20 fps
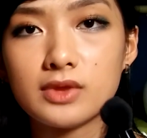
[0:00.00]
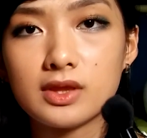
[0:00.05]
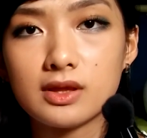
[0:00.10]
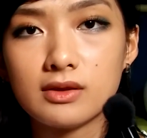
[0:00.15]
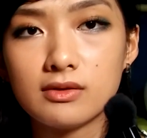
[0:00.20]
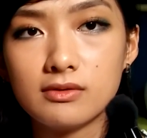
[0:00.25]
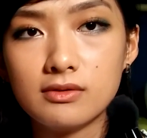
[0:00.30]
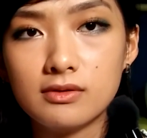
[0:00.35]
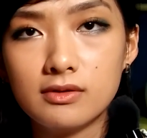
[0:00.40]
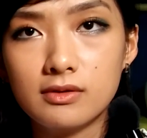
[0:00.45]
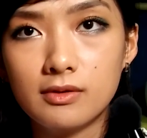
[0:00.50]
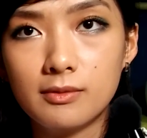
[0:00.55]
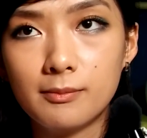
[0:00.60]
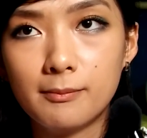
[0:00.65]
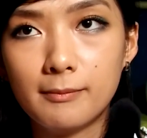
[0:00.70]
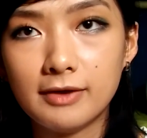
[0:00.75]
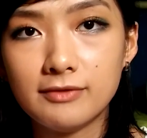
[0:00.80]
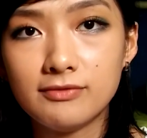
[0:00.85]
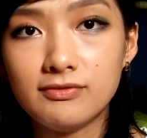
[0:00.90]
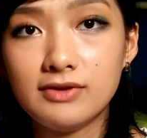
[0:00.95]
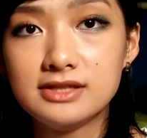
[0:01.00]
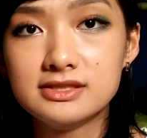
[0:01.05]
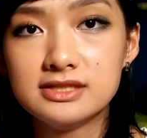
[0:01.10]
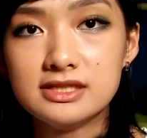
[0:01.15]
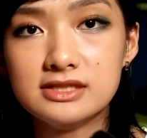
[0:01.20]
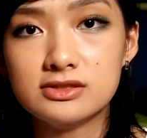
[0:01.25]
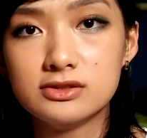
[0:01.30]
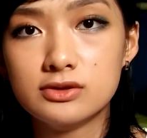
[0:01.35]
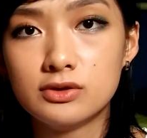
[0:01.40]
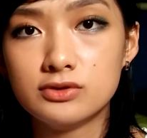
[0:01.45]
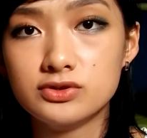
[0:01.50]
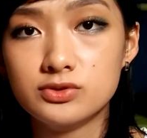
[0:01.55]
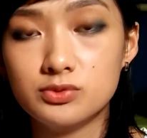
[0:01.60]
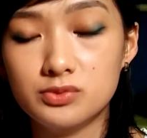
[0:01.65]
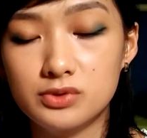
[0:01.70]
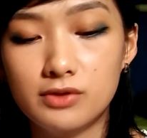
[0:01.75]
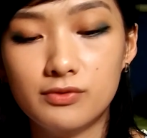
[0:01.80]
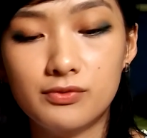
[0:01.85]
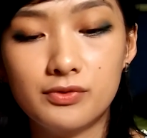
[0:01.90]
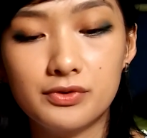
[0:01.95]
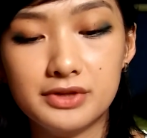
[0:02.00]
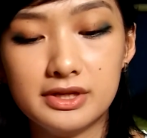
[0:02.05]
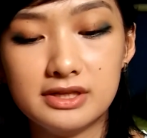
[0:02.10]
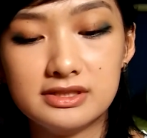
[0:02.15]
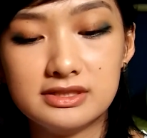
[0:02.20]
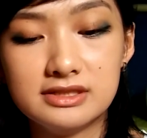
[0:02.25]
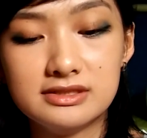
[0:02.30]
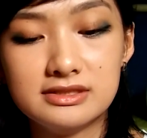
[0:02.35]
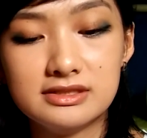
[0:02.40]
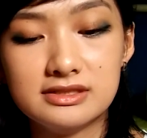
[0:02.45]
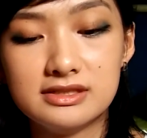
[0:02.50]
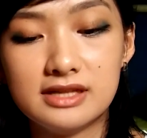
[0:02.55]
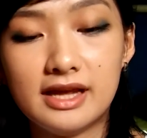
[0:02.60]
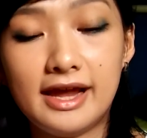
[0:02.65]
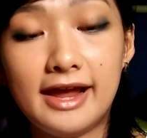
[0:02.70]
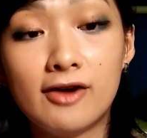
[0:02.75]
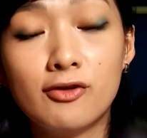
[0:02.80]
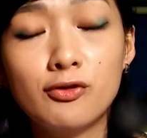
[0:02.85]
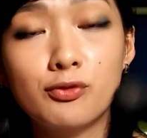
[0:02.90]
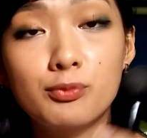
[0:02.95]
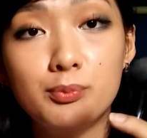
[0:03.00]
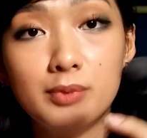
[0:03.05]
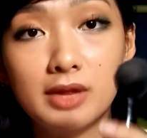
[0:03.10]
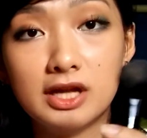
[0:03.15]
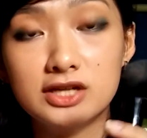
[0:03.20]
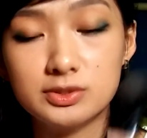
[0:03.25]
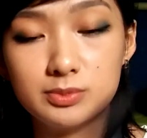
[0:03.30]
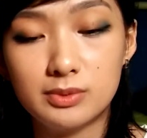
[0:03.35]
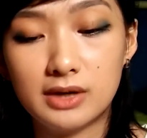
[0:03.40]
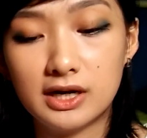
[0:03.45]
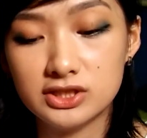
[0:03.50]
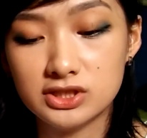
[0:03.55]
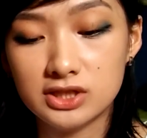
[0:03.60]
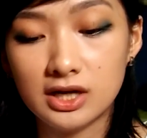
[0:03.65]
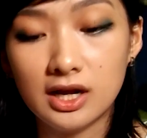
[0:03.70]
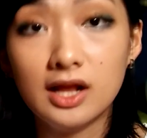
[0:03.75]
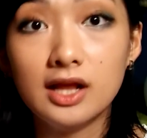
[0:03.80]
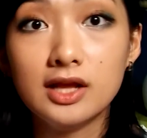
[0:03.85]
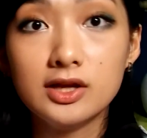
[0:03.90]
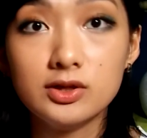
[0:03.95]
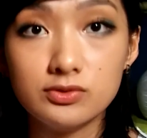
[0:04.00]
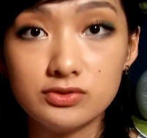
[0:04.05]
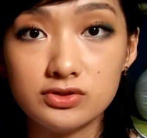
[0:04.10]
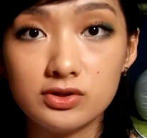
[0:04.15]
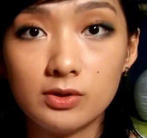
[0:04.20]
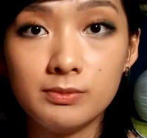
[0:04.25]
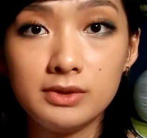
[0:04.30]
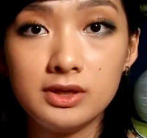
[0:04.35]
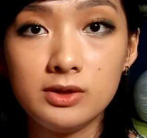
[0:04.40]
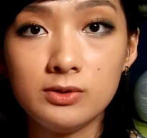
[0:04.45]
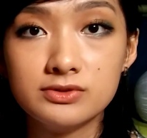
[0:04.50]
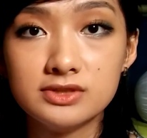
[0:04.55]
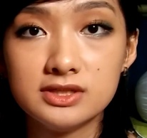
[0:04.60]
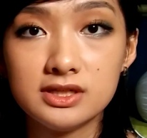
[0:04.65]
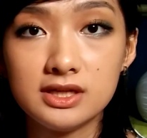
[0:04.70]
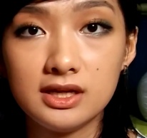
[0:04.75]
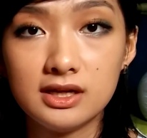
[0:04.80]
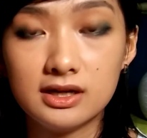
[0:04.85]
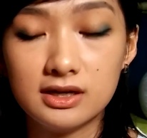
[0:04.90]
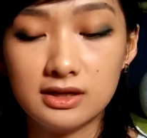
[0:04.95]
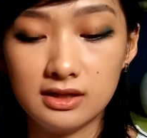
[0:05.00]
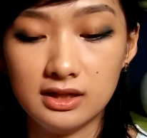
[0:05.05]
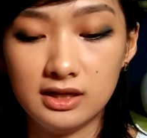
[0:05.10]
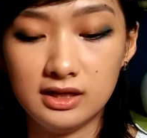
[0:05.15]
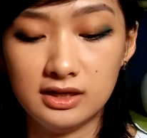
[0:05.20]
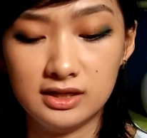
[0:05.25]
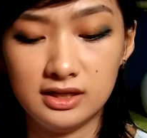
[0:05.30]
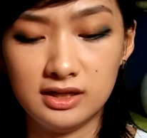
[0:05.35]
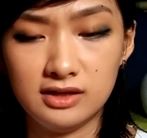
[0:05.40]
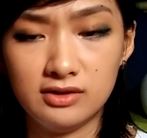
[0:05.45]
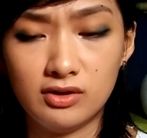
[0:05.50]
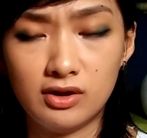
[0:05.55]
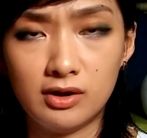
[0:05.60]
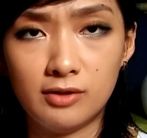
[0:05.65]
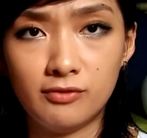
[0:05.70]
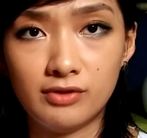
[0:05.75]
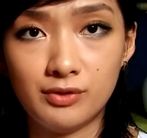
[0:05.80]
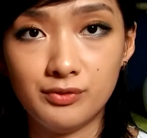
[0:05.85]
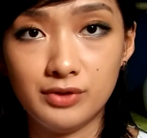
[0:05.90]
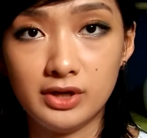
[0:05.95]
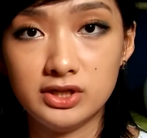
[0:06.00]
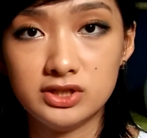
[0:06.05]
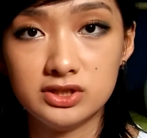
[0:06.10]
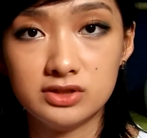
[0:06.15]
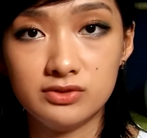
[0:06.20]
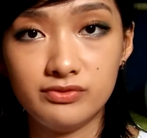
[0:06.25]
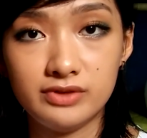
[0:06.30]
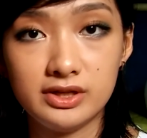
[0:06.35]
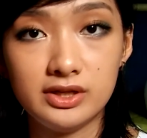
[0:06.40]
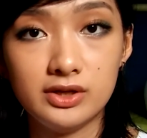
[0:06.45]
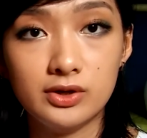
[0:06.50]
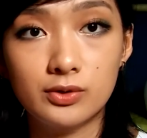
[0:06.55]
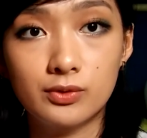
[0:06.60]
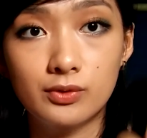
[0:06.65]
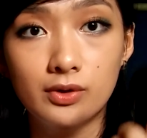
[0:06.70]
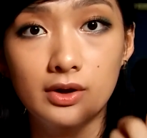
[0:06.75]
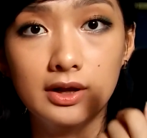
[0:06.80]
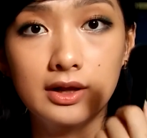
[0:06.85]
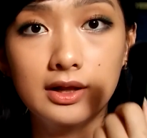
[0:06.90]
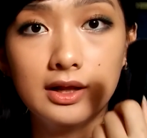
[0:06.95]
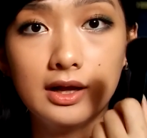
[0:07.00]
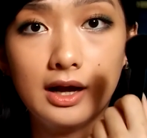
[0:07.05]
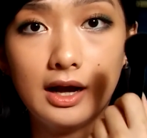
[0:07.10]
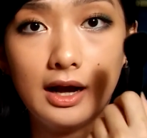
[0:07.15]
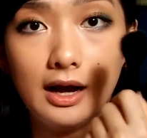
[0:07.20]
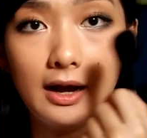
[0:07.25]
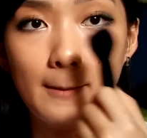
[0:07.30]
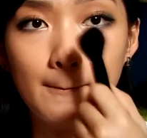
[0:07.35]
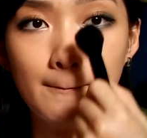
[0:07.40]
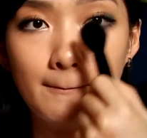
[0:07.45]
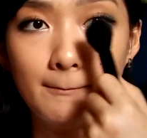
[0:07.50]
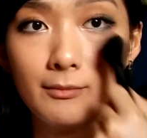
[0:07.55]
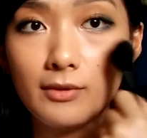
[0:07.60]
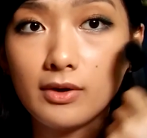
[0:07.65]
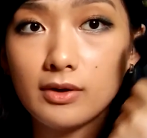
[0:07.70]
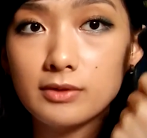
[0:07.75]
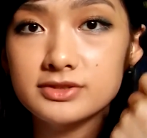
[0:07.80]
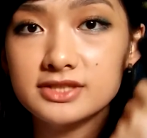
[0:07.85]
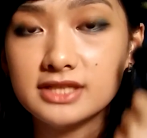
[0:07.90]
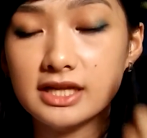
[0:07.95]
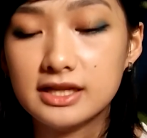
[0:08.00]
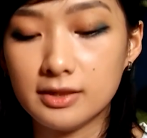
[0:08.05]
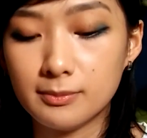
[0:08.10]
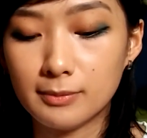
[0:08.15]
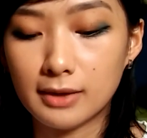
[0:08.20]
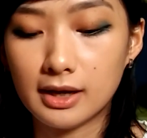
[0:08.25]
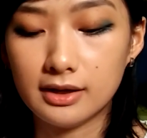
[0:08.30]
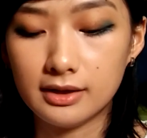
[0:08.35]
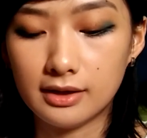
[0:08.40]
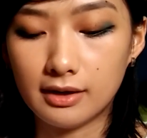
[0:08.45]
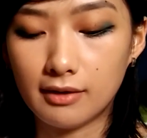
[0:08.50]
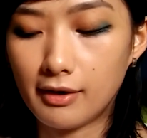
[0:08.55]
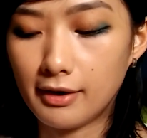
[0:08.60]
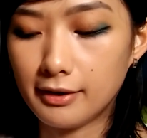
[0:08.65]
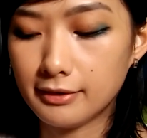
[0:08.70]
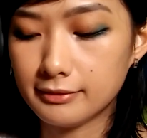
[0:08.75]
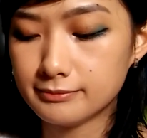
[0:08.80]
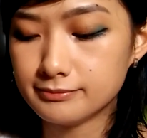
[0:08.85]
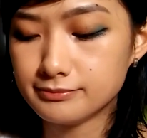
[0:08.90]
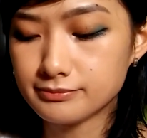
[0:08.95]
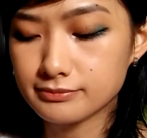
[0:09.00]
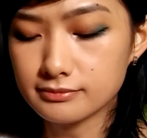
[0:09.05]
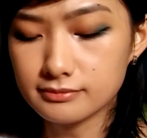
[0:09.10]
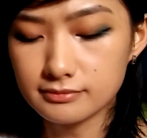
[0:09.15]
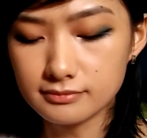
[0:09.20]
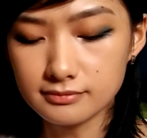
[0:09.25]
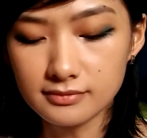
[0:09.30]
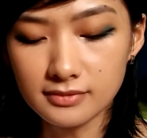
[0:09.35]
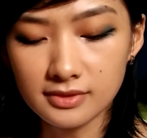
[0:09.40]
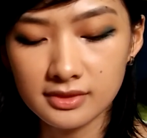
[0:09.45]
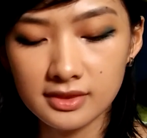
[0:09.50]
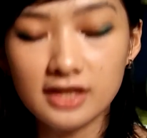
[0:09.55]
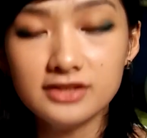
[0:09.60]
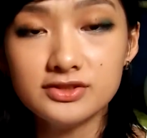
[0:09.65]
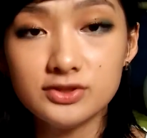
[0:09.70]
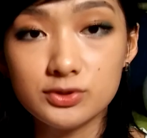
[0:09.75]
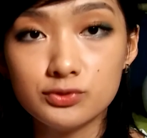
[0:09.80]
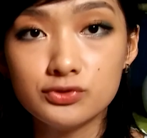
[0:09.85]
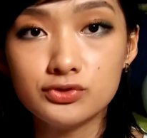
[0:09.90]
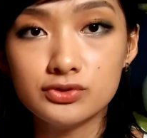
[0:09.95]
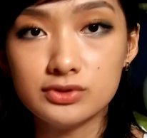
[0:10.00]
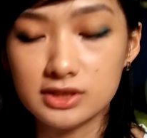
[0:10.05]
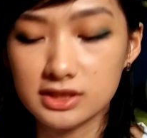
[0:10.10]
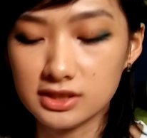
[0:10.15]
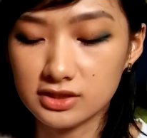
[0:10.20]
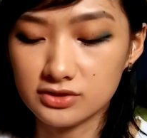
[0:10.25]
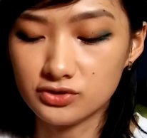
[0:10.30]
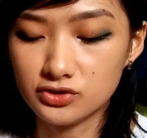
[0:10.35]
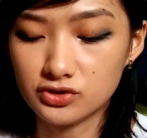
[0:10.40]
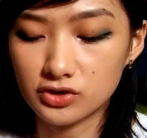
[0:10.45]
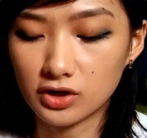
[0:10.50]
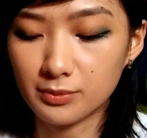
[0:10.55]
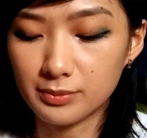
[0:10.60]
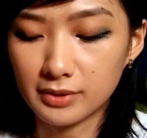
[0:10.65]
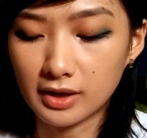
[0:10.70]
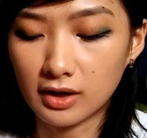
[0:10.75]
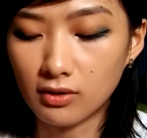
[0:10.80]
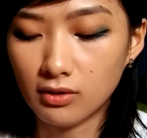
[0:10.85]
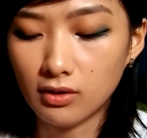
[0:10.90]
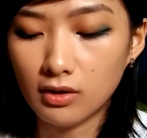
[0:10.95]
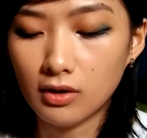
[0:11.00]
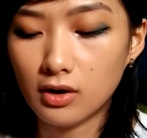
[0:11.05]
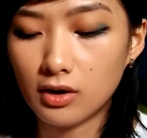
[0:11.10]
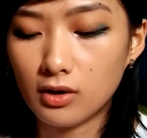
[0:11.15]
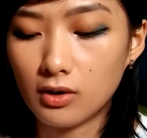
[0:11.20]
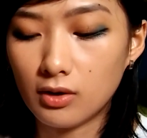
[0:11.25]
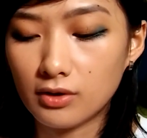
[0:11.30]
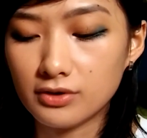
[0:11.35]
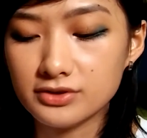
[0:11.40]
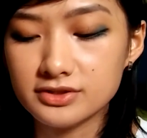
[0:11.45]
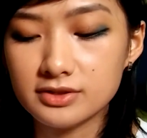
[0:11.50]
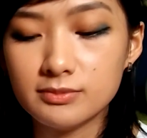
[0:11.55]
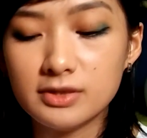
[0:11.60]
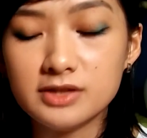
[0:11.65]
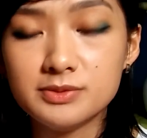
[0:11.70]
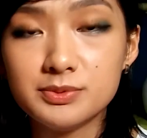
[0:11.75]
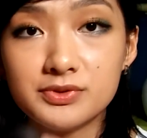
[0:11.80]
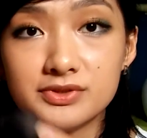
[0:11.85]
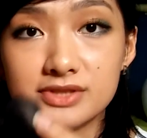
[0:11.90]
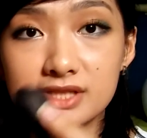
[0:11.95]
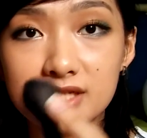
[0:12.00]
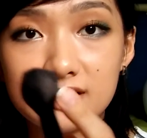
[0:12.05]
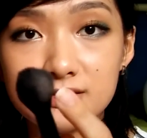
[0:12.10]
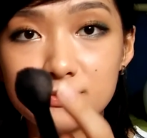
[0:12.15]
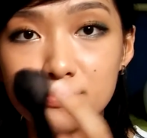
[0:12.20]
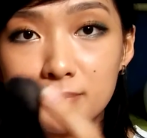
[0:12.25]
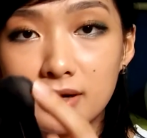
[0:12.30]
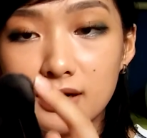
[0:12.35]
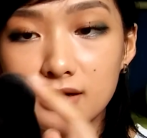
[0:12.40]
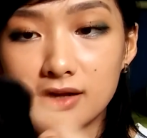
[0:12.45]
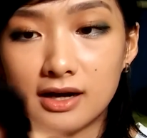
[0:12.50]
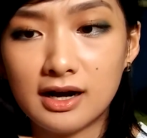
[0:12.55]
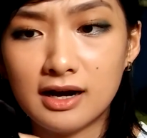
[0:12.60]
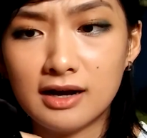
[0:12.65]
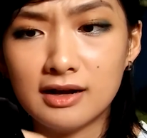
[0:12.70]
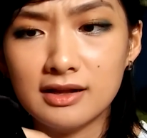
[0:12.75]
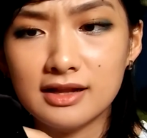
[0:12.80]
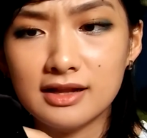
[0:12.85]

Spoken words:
my face is not suited for this. This is the e.l.f. blush brush. You saw me using it earlier in a foundation video, setting my under eye. That's usually its job now, or sometimes because it has like